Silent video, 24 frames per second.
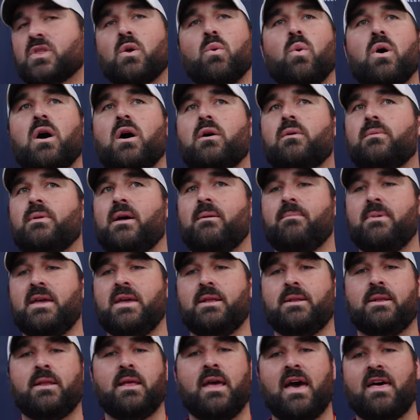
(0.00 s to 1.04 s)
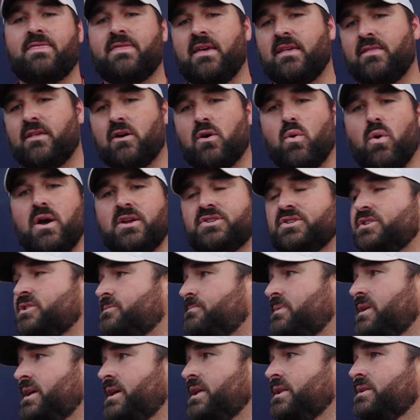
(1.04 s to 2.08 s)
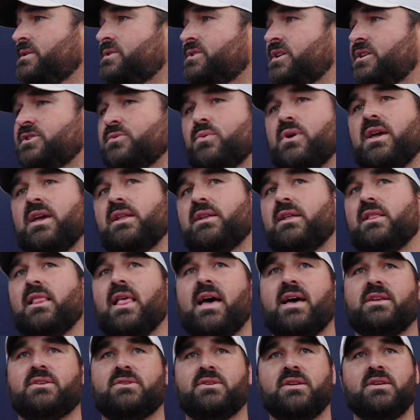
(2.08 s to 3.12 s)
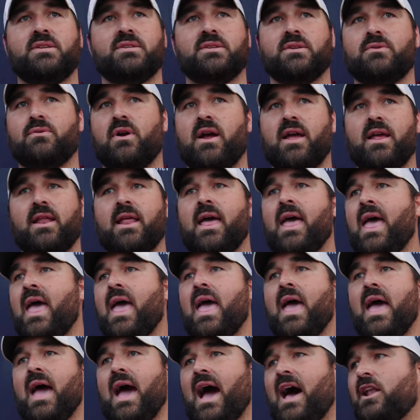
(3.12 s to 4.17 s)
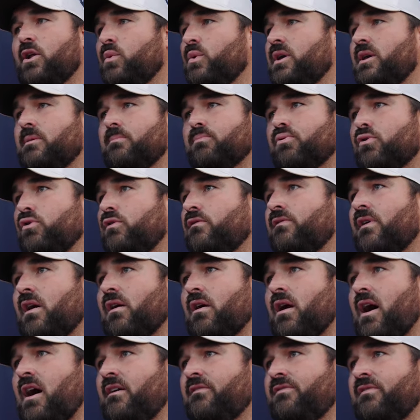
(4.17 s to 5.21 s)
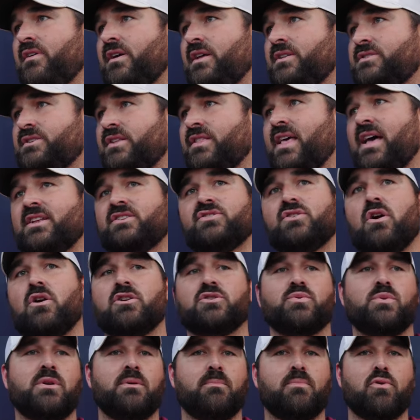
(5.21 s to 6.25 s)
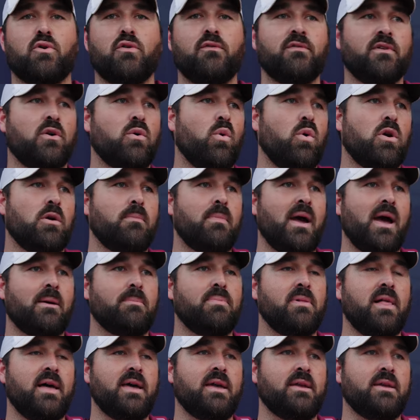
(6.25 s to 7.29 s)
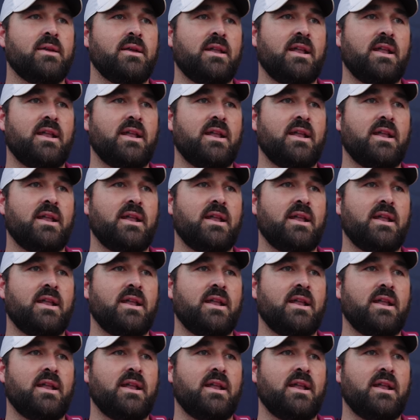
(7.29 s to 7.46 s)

Well, I mean, I think the question's been since we ended last season, right, how do we improve our offense? And that starts with improving quarterback play.